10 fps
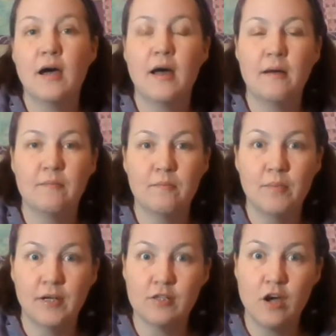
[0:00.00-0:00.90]
But it
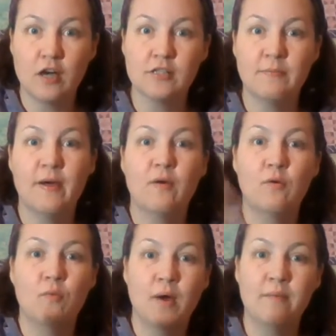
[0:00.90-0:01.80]
talks about what
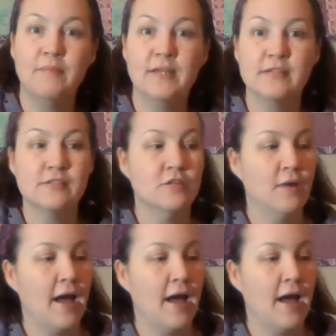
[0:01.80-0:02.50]
beads you have.